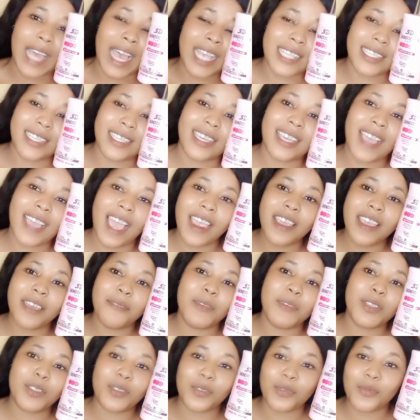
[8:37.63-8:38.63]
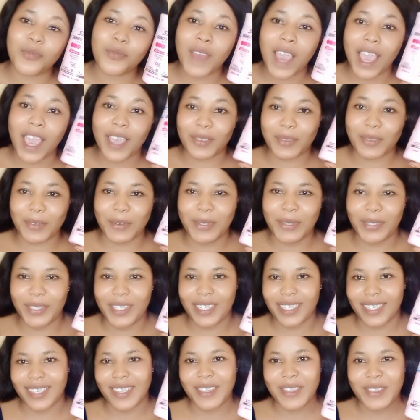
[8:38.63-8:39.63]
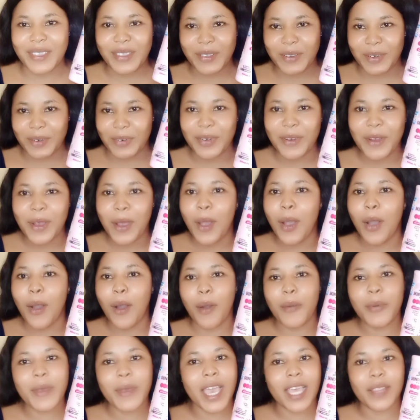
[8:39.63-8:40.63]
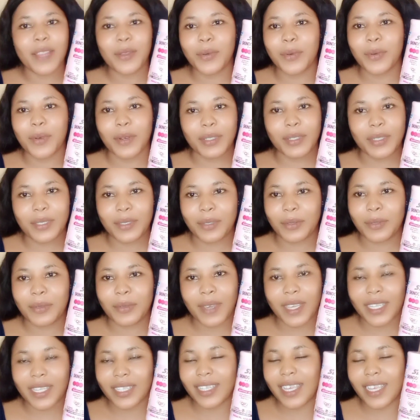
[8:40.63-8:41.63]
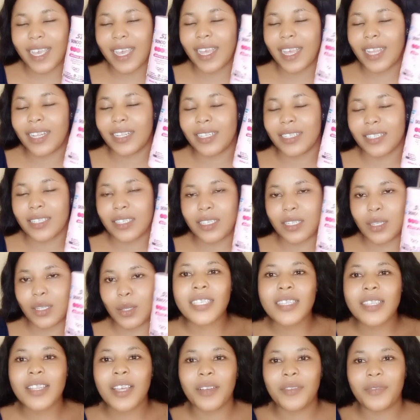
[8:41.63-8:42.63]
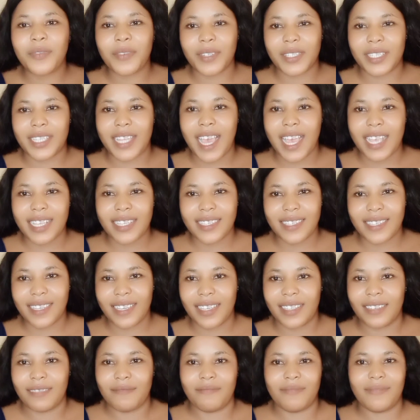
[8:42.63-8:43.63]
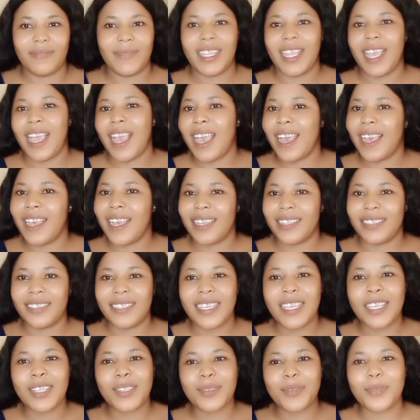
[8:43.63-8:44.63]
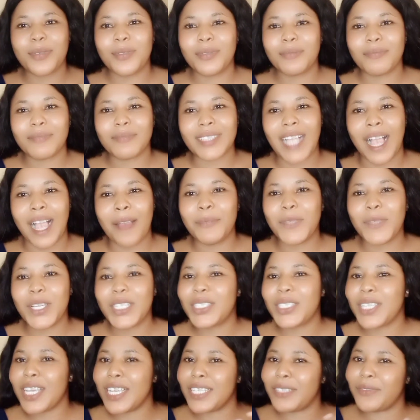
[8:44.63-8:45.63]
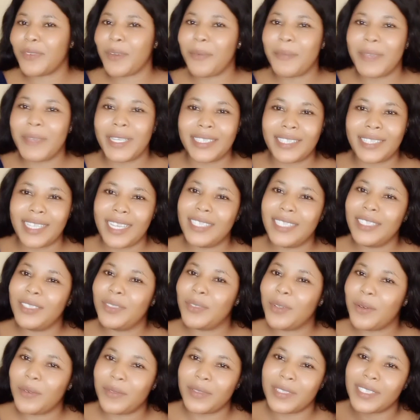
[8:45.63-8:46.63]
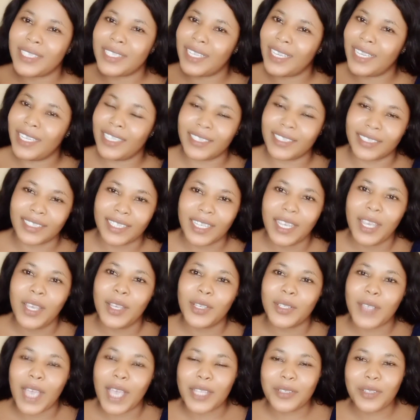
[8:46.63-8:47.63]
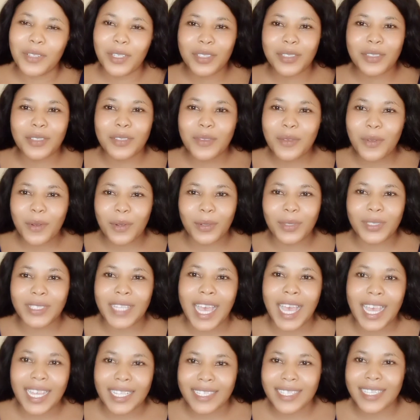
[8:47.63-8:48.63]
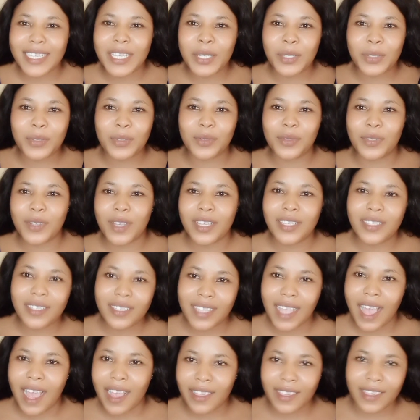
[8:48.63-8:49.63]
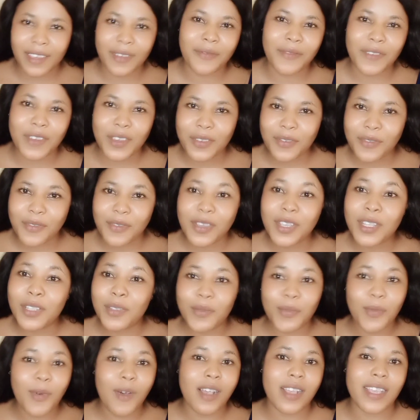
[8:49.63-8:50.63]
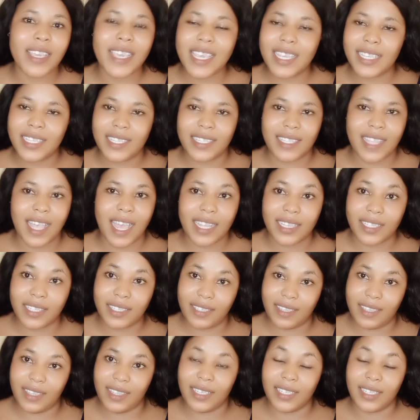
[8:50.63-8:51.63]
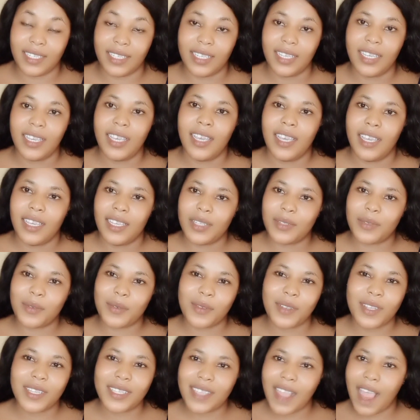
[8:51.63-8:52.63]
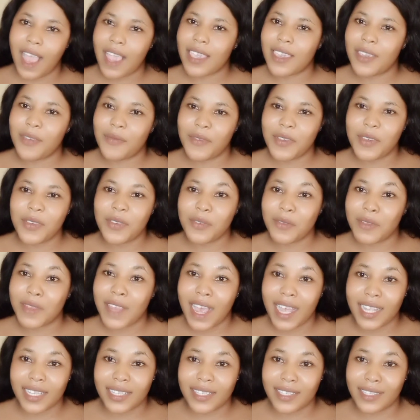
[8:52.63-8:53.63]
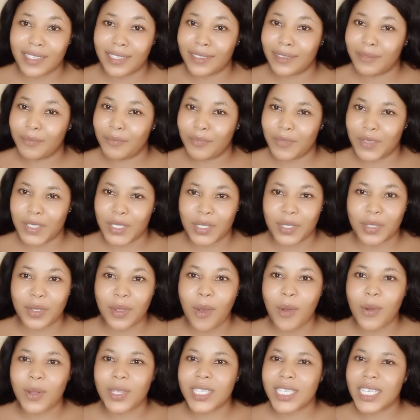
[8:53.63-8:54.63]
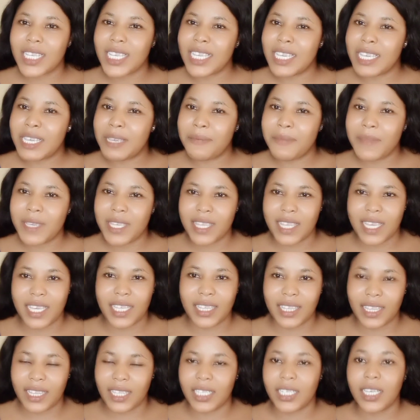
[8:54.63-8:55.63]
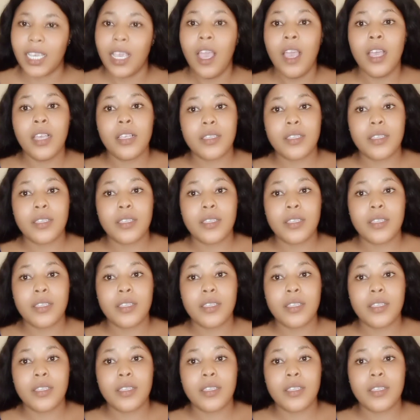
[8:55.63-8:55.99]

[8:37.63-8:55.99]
as in carry me to where I don't know. Maybe I don't want to go entirely. It's not for dark skin, and I'm not sure it's for maintaining of skin. I just know that it will just start giving you, it worked instantly. It will just start giving you that result immediately.